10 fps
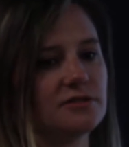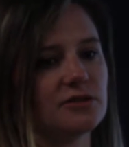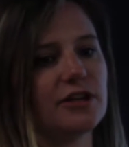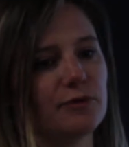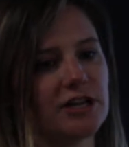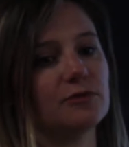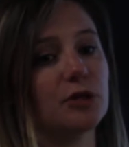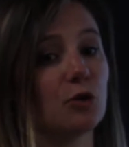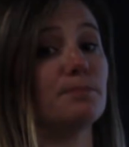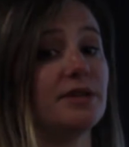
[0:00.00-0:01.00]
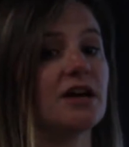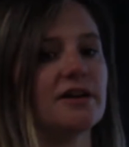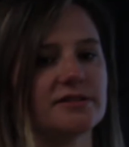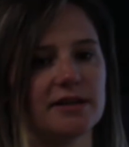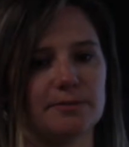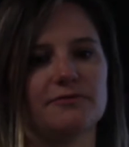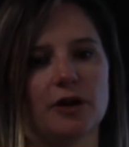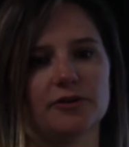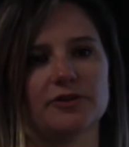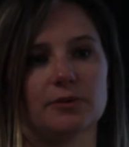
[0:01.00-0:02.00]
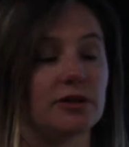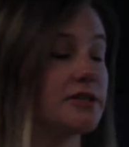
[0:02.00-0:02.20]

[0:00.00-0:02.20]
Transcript: So they rated them lower because they felt that they were